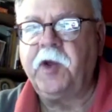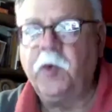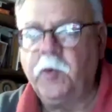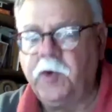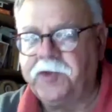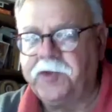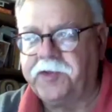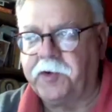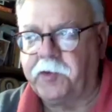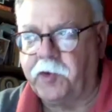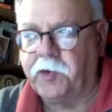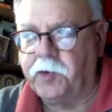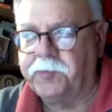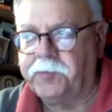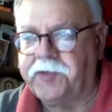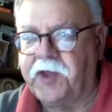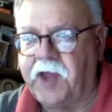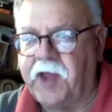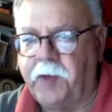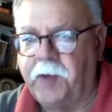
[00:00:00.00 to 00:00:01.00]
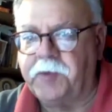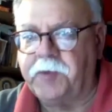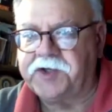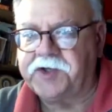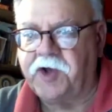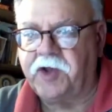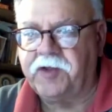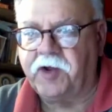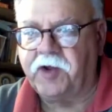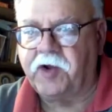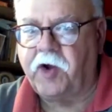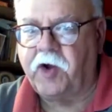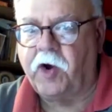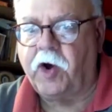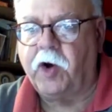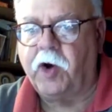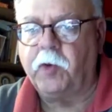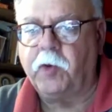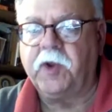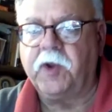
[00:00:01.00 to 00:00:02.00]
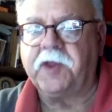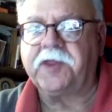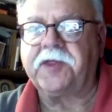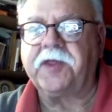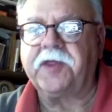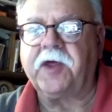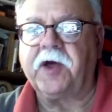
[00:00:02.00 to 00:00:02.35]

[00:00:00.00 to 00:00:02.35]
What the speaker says: with the group that I was on the call with.